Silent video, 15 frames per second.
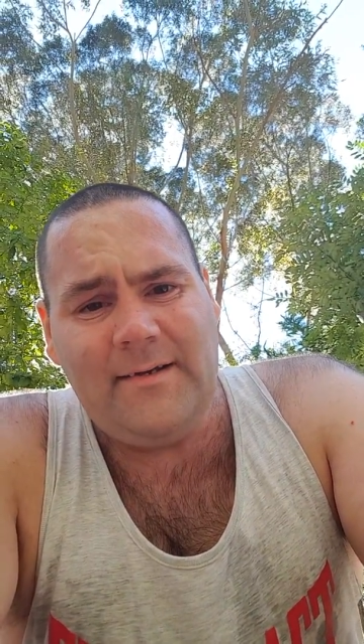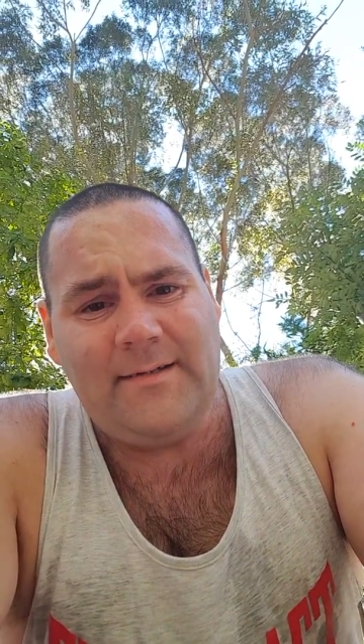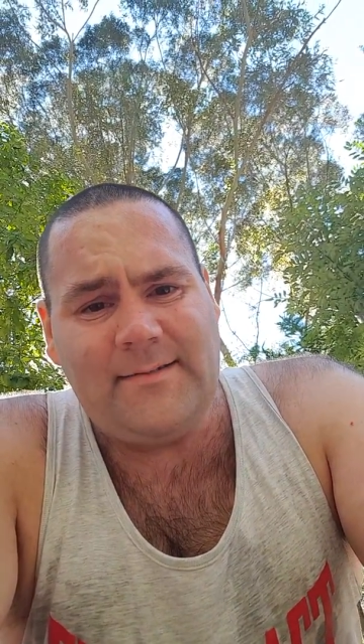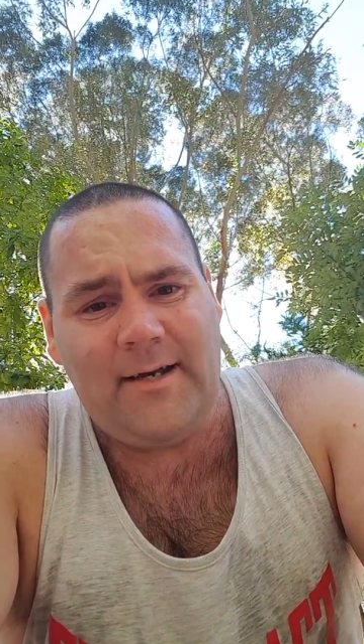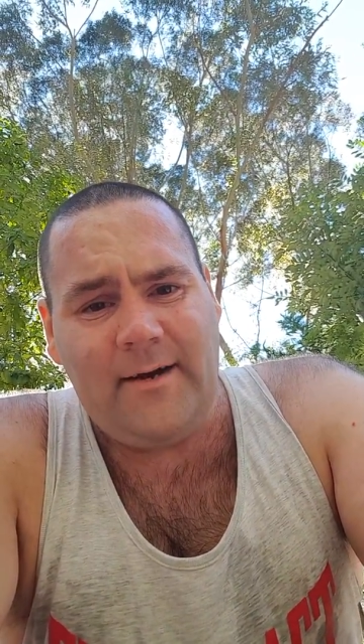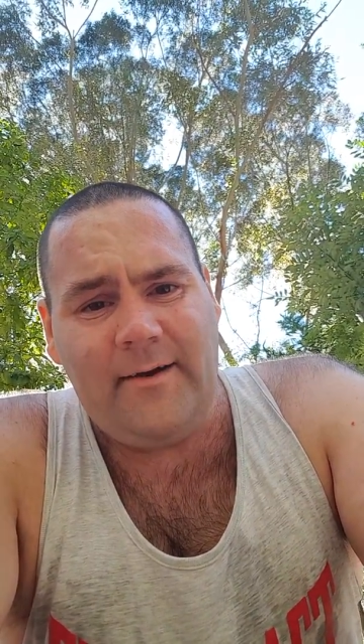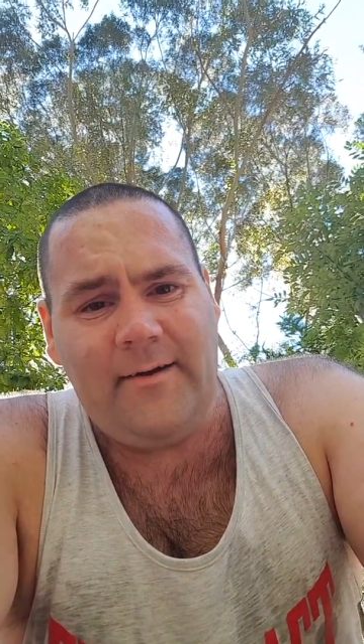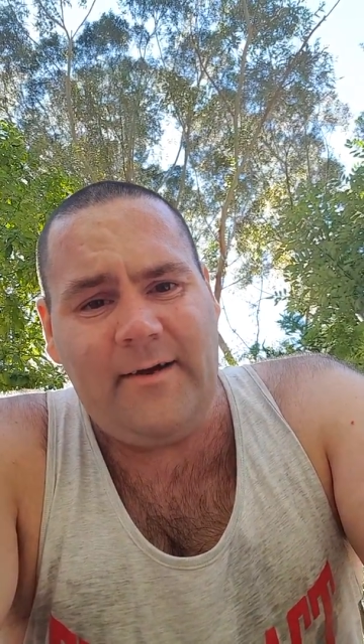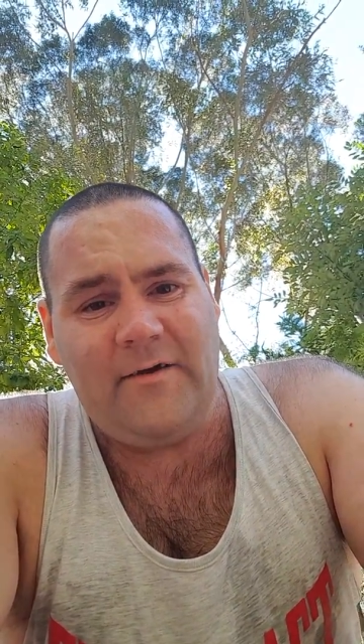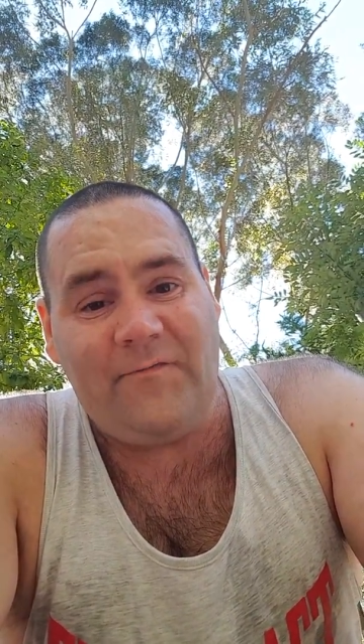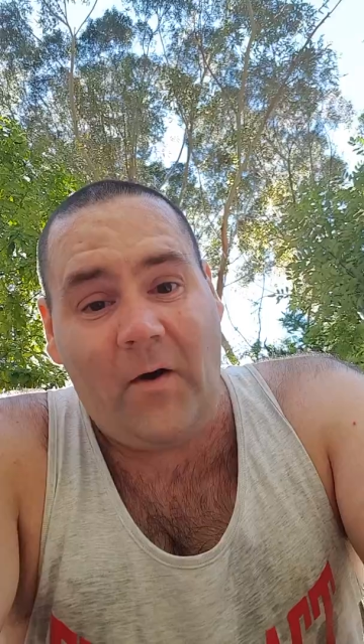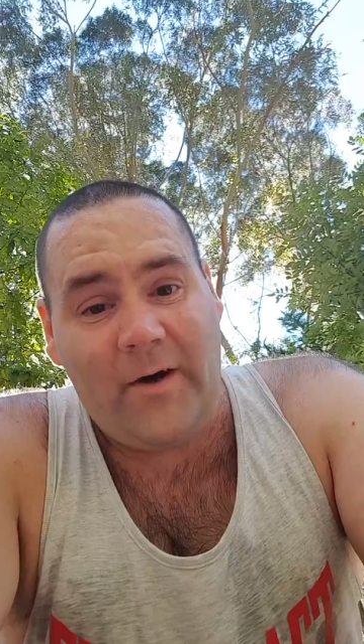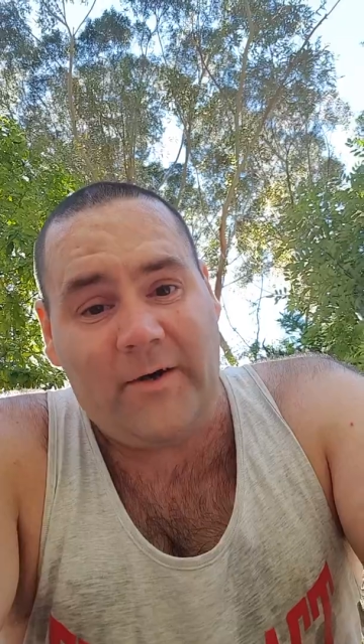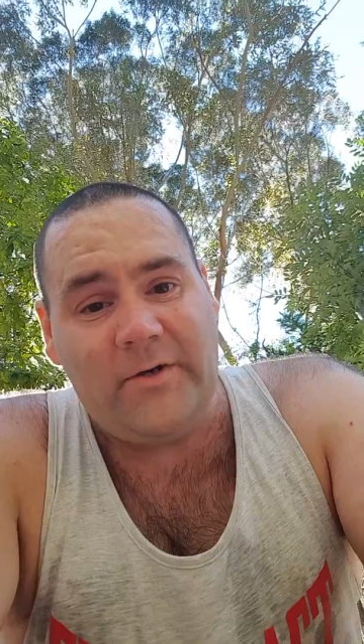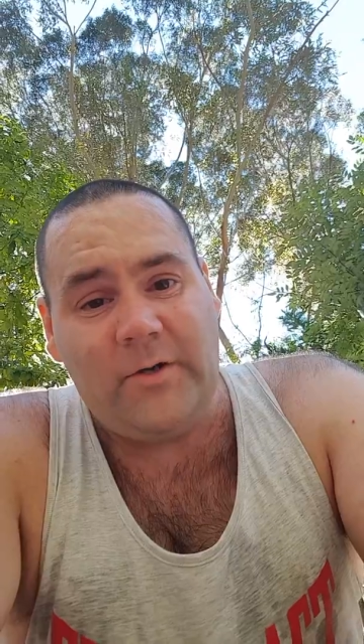So if
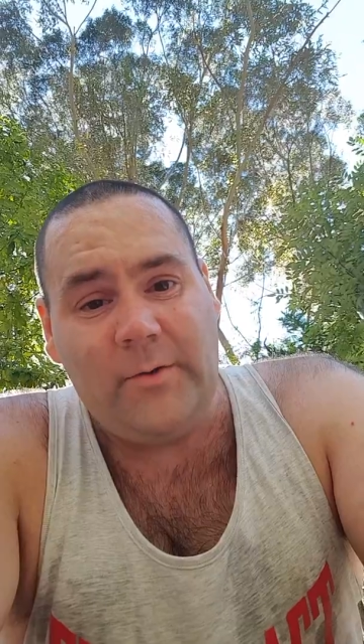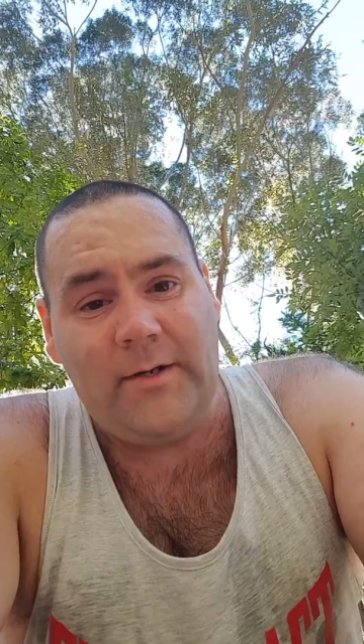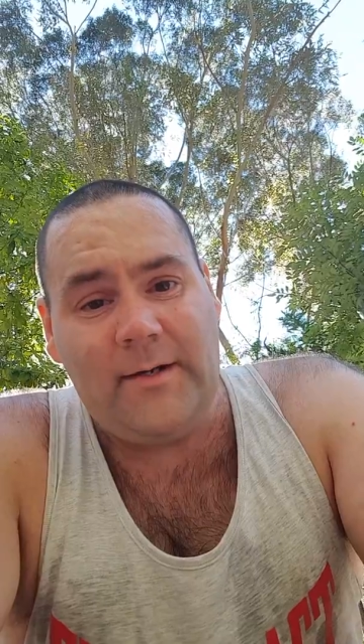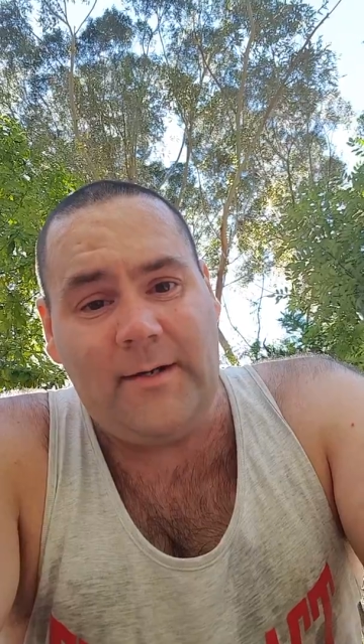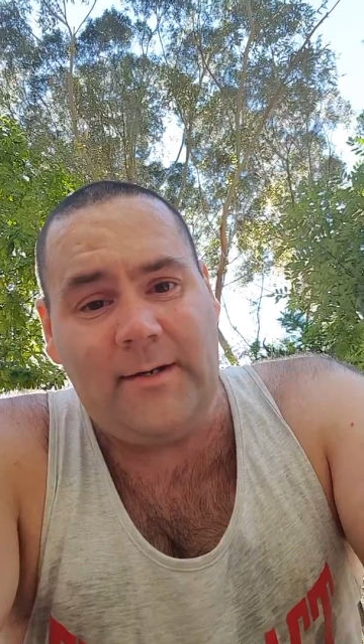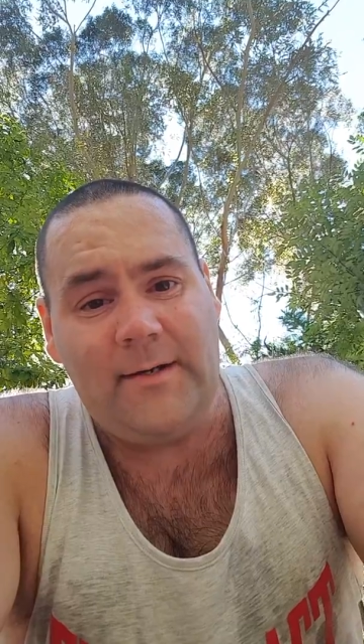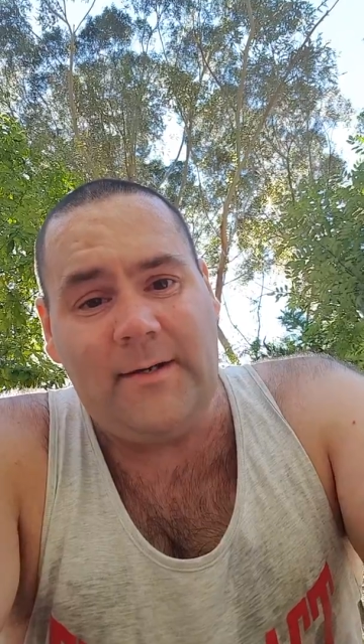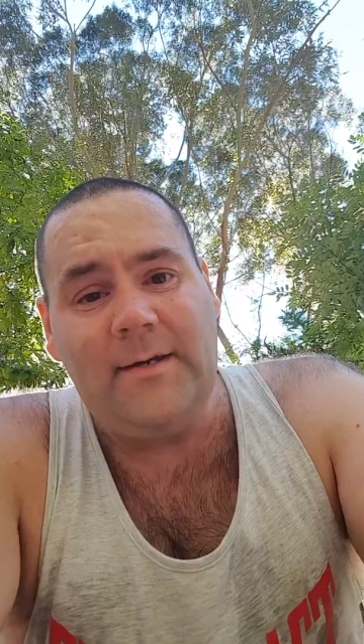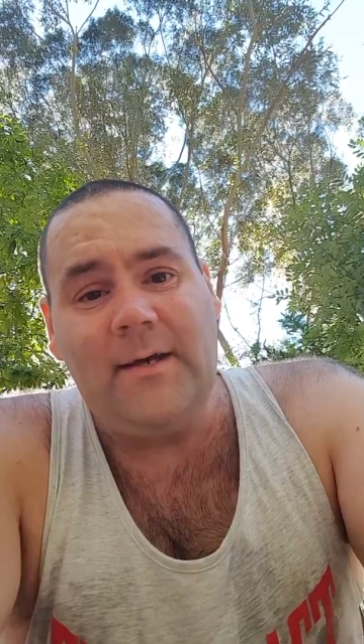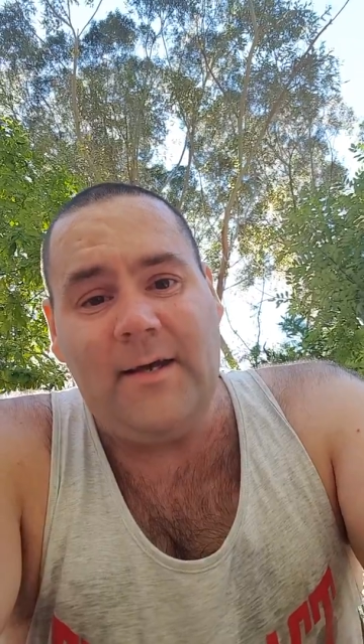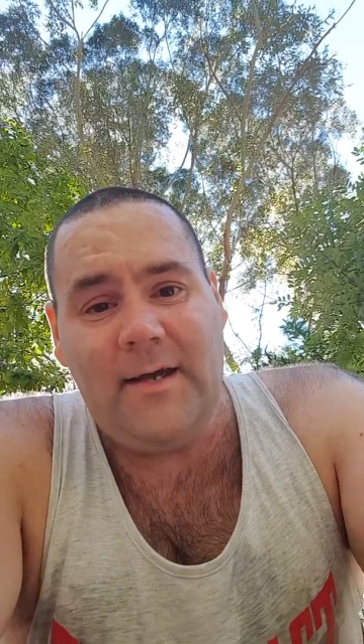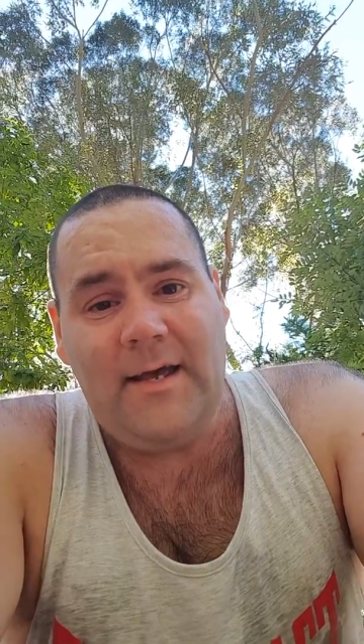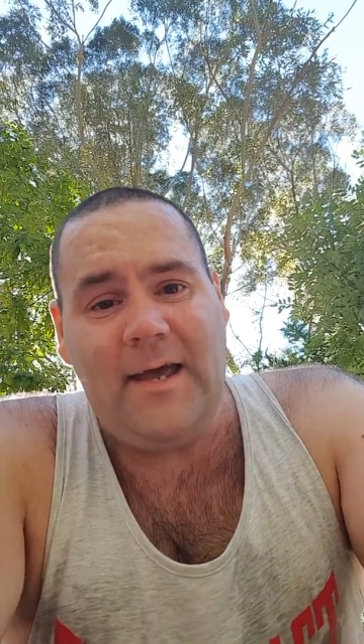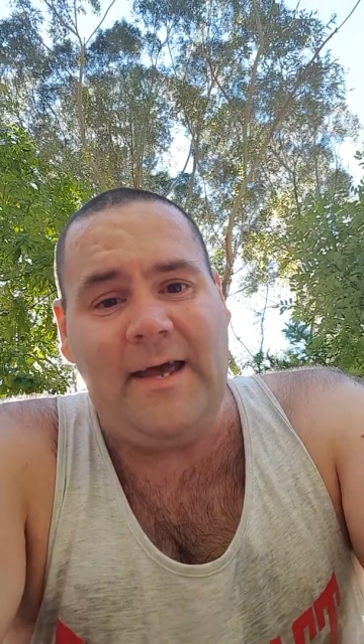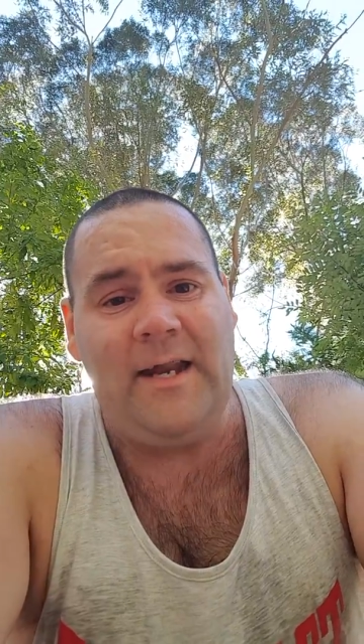I can do it,
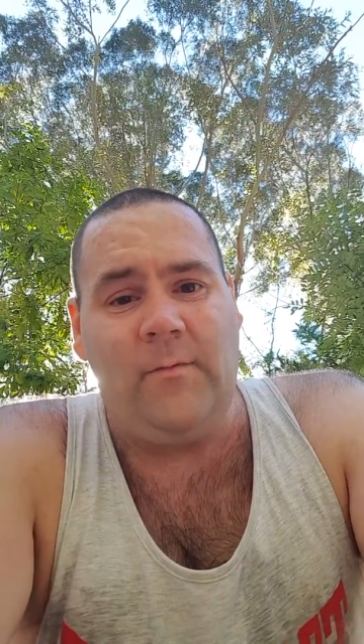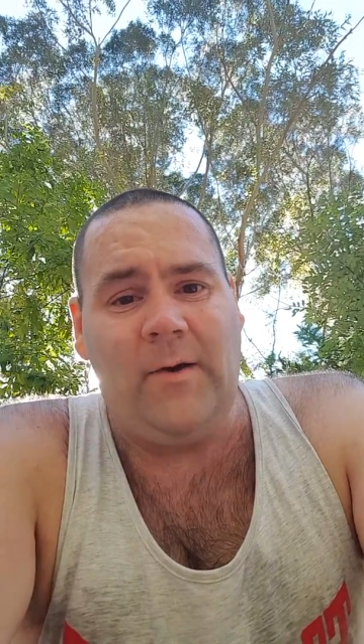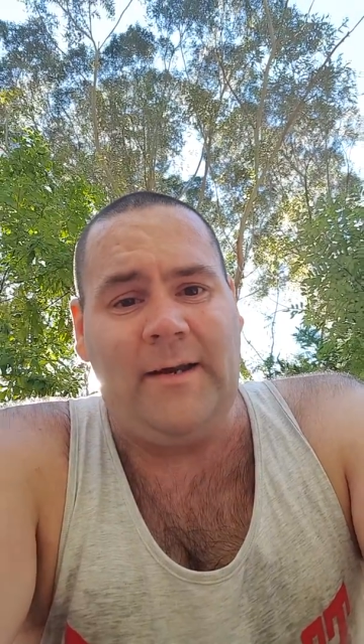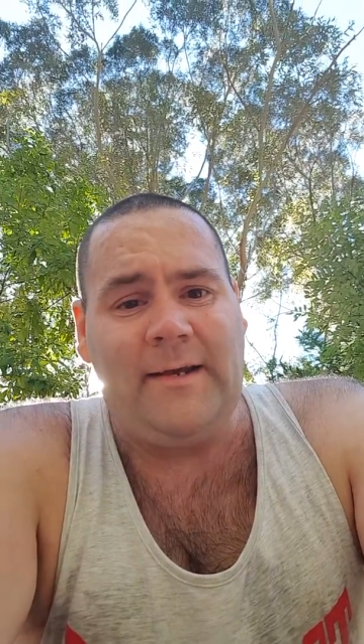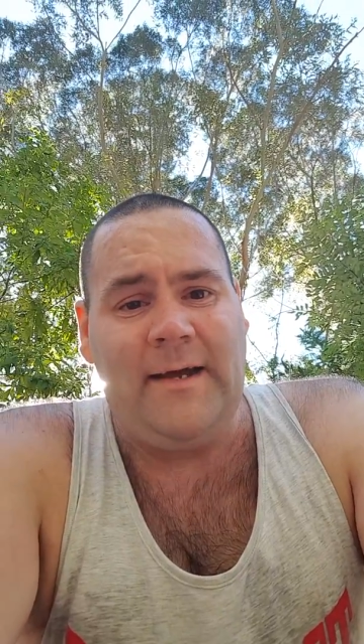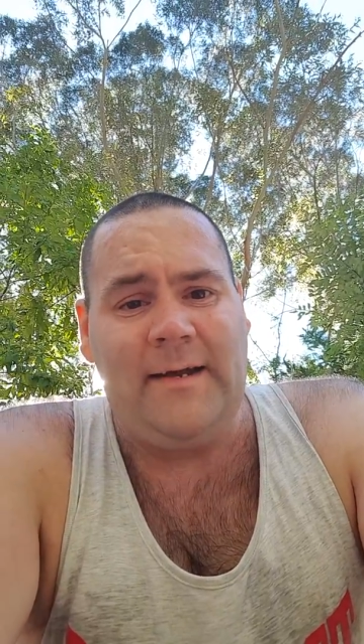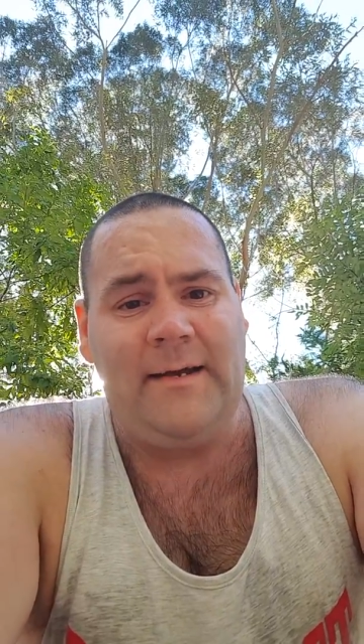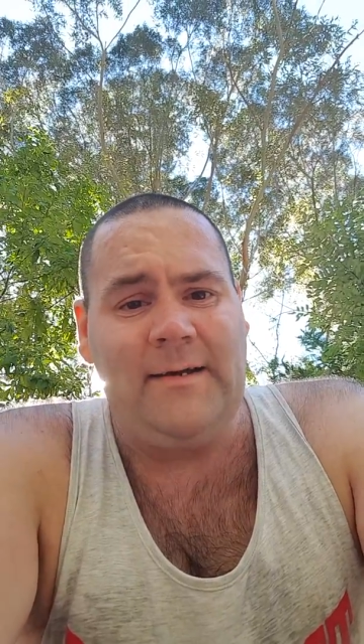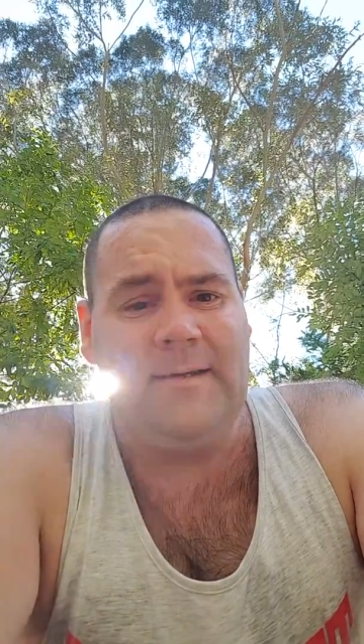anyone can.